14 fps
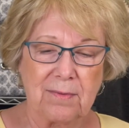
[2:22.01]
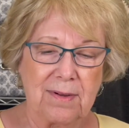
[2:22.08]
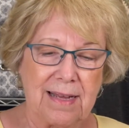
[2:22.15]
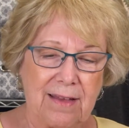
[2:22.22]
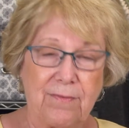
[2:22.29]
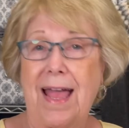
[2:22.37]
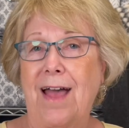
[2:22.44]

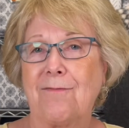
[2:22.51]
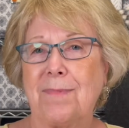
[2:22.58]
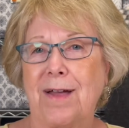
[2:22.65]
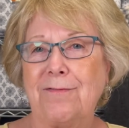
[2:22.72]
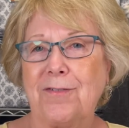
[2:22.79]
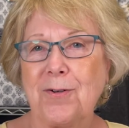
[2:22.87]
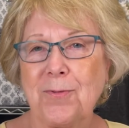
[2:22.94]
if I have
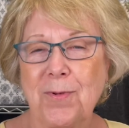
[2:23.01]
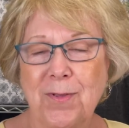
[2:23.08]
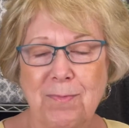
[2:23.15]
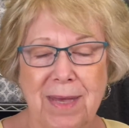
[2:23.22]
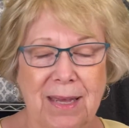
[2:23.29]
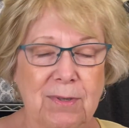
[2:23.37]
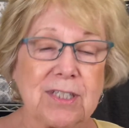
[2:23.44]
my phone with
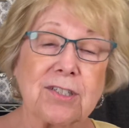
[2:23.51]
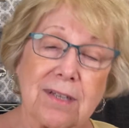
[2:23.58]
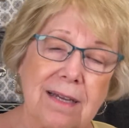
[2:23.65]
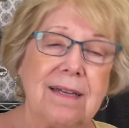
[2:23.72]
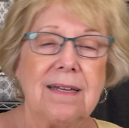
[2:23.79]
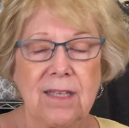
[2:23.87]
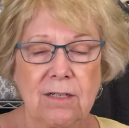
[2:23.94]
me, which
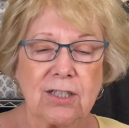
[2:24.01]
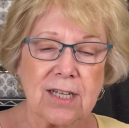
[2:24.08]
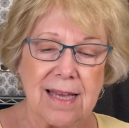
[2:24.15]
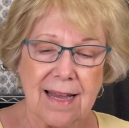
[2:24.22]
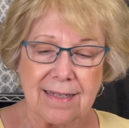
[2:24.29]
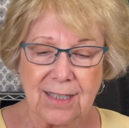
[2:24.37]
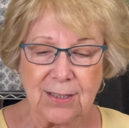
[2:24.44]

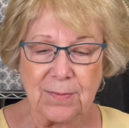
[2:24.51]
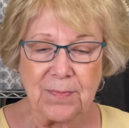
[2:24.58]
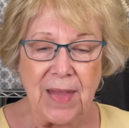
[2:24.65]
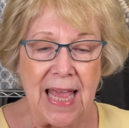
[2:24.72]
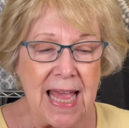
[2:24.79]
usually I do.